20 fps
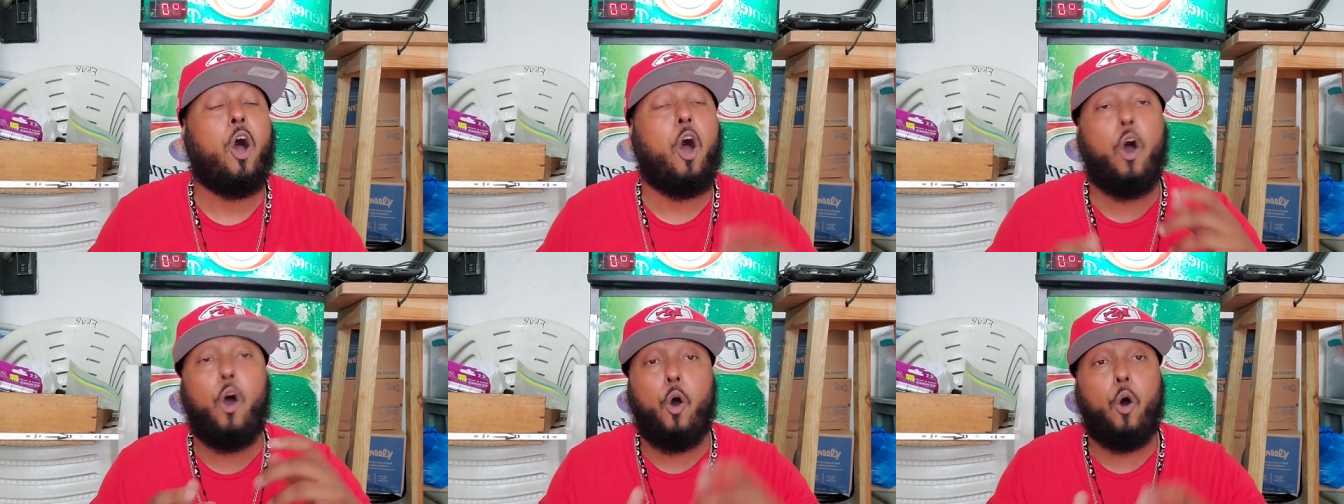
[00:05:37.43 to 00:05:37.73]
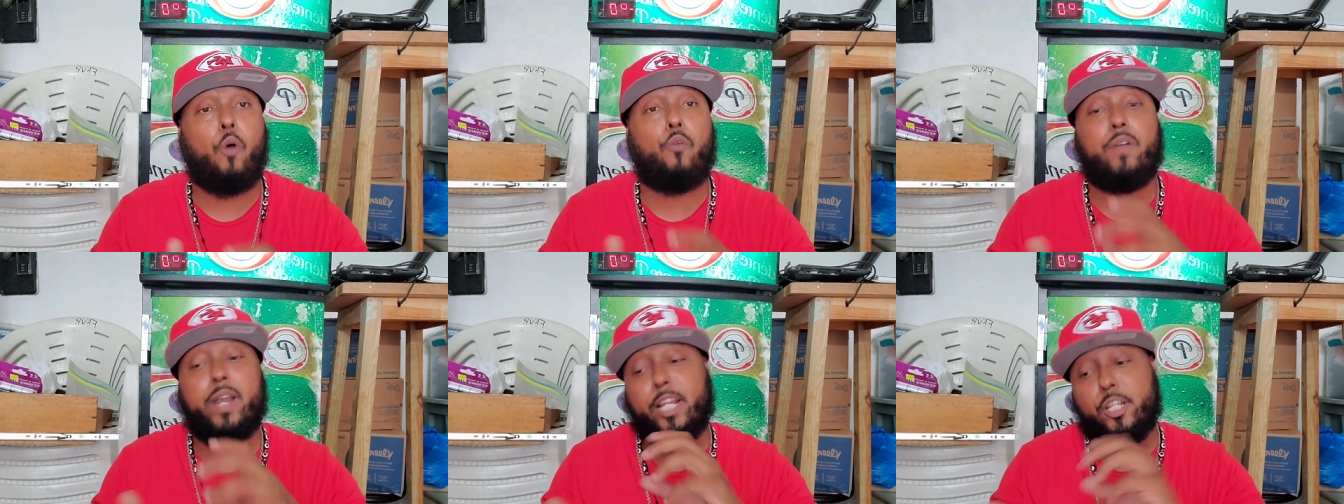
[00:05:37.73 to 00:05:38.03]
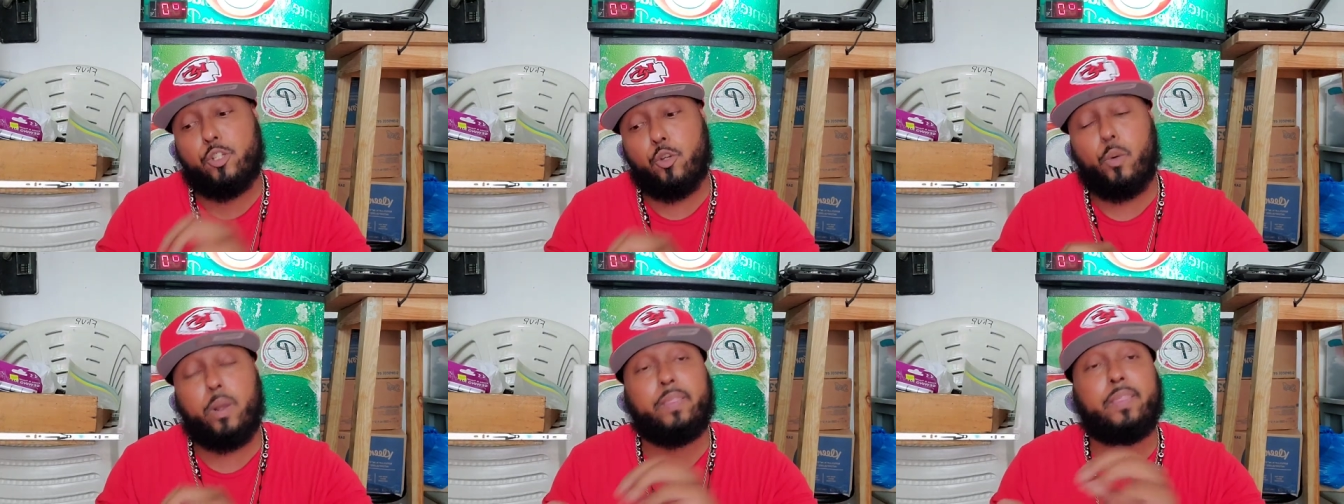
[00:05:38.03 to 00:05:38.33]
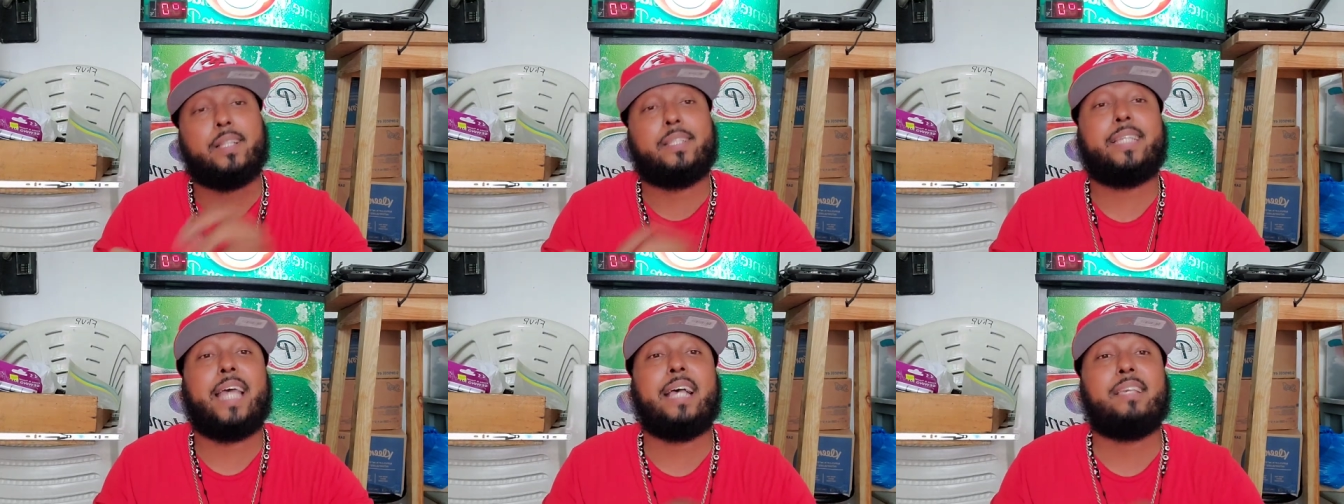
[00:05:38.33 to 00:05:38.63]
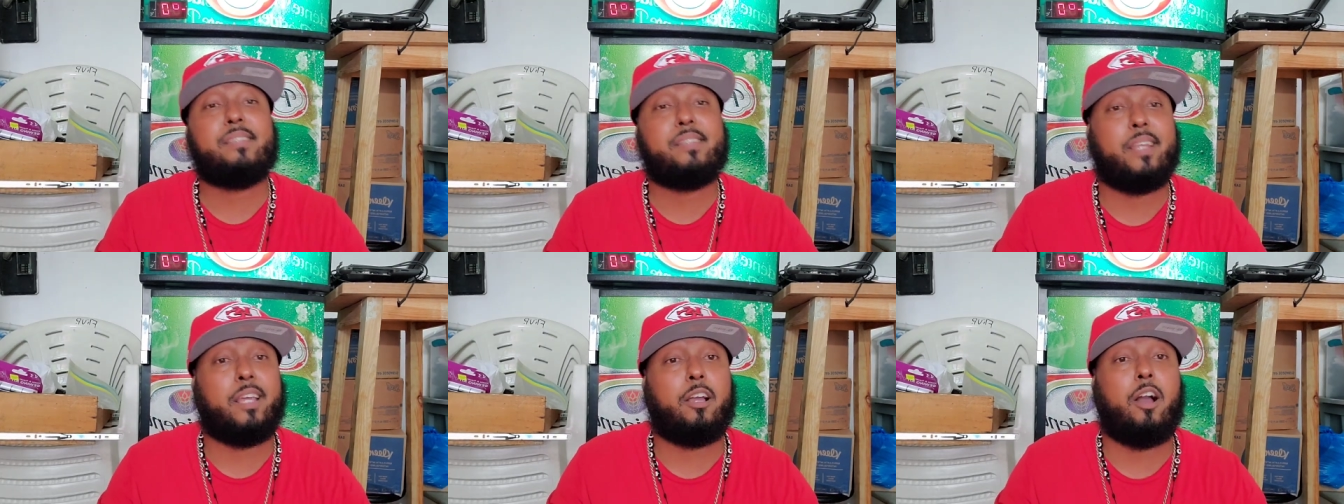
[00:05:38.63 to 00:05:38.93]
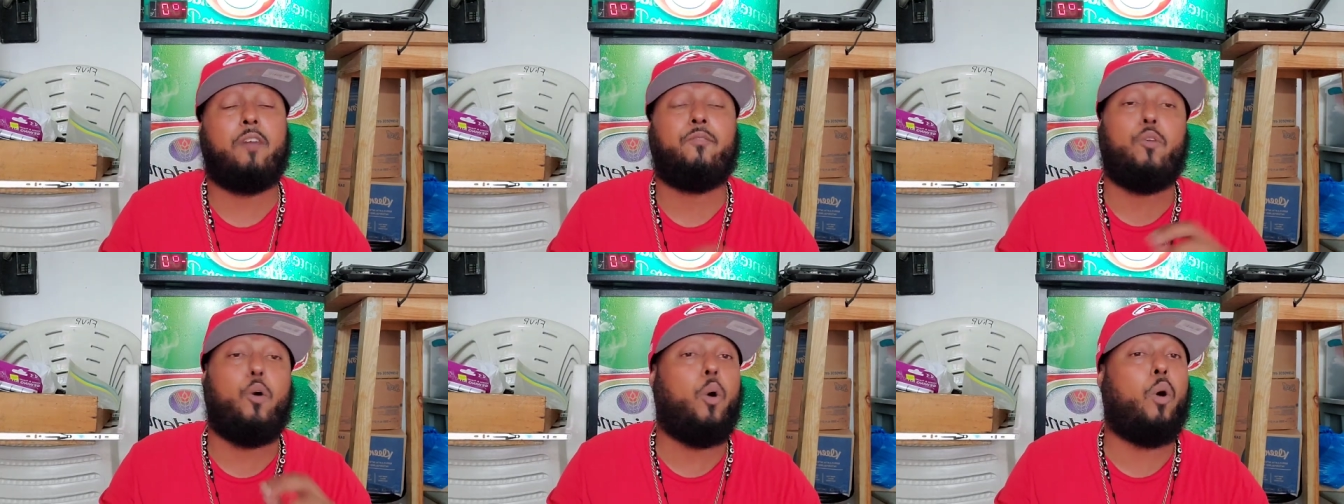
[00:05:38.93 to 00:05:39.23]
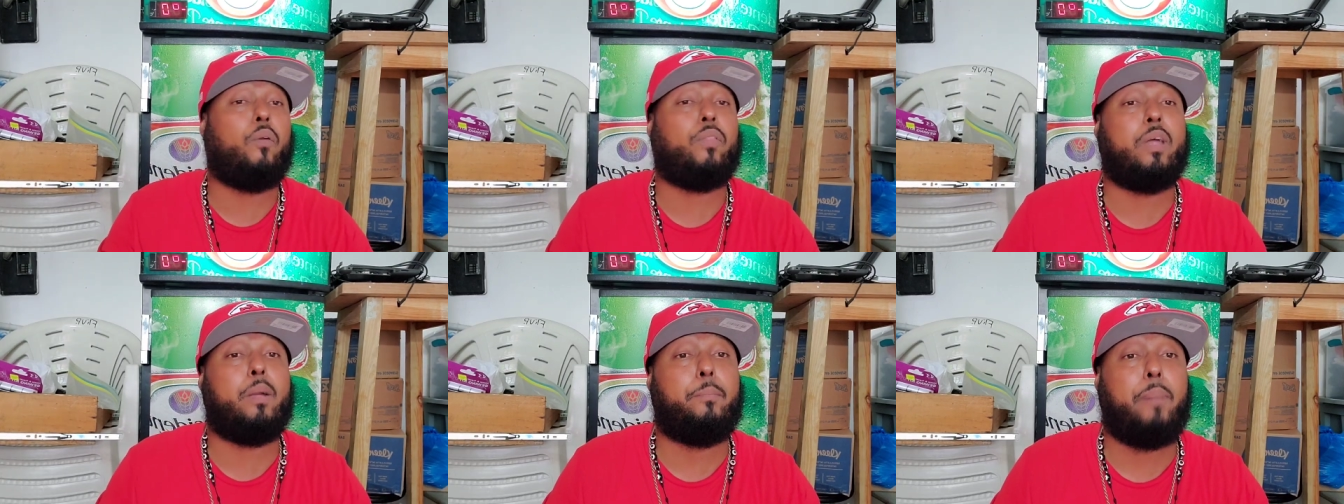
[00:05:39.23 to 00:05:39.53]
are already doing the testing of
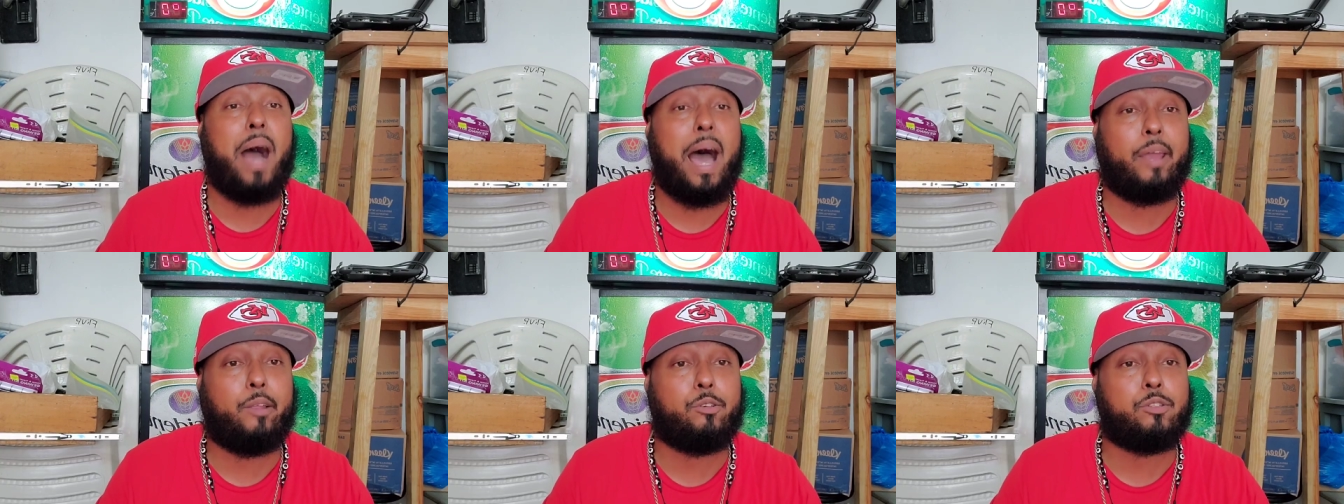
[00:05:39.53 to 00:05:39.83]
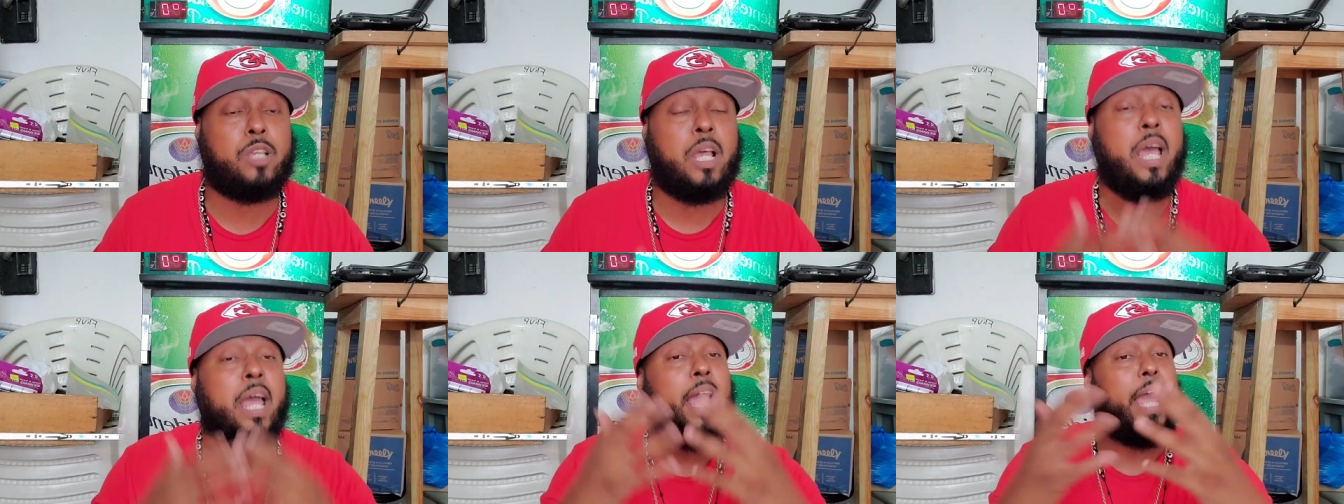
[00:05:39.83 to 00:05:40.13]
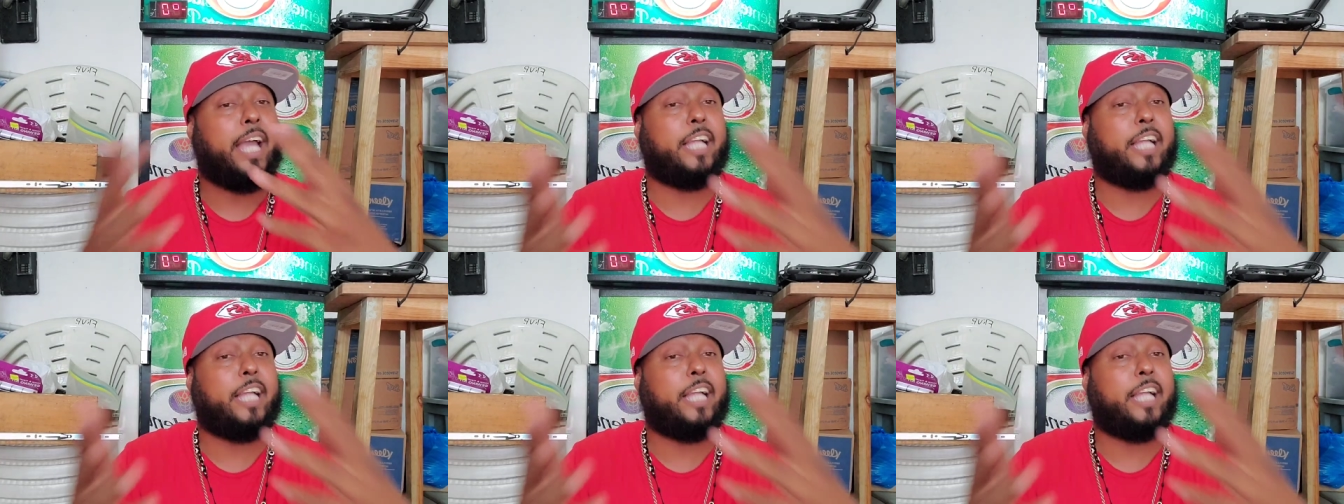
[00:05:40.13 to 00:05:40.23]
all their bottles